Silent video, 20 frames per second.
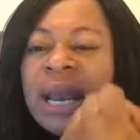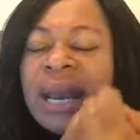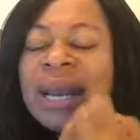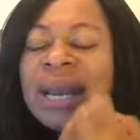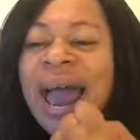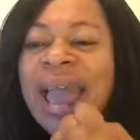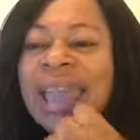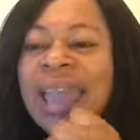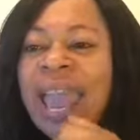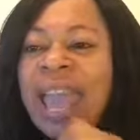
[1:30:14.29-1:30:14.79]

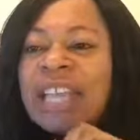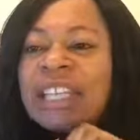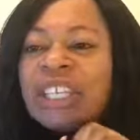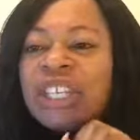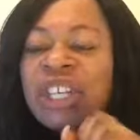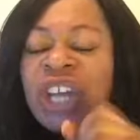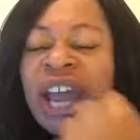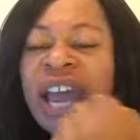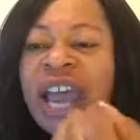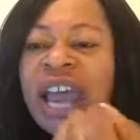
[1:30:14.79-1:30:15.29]
Like a
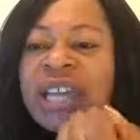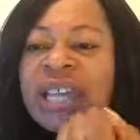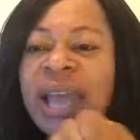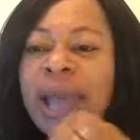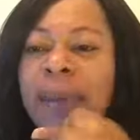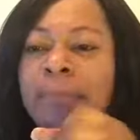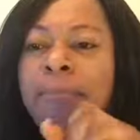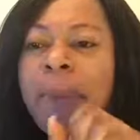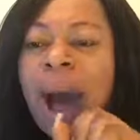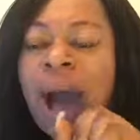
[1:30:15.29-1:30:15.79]
chain,
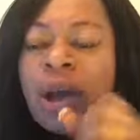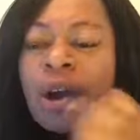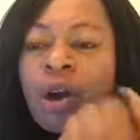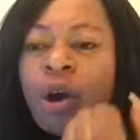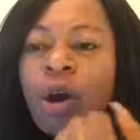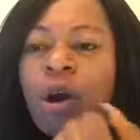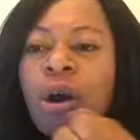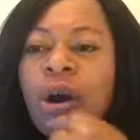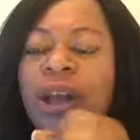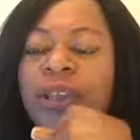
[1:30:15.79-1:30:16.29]
a bangle,